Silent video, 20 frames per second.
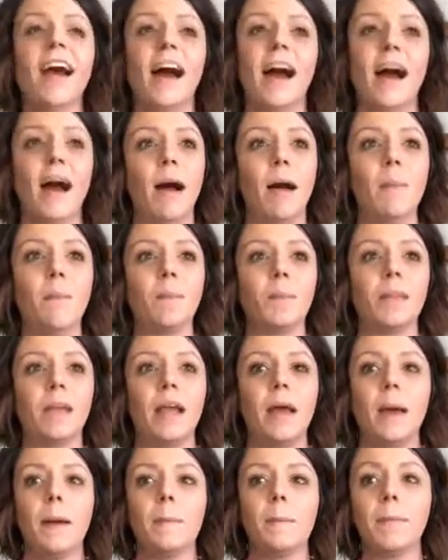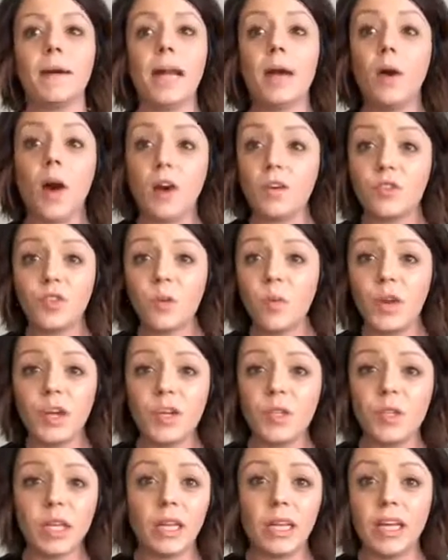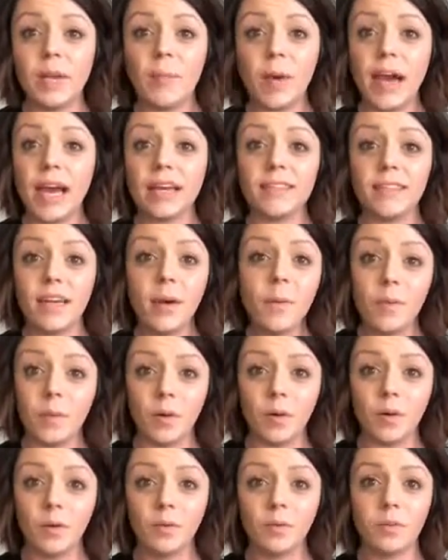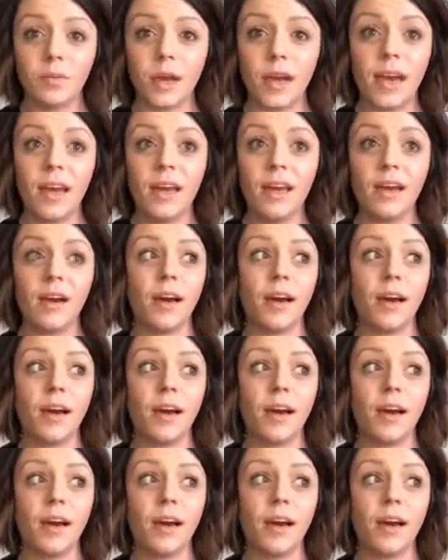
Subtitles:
But I also want you to lead by example, right?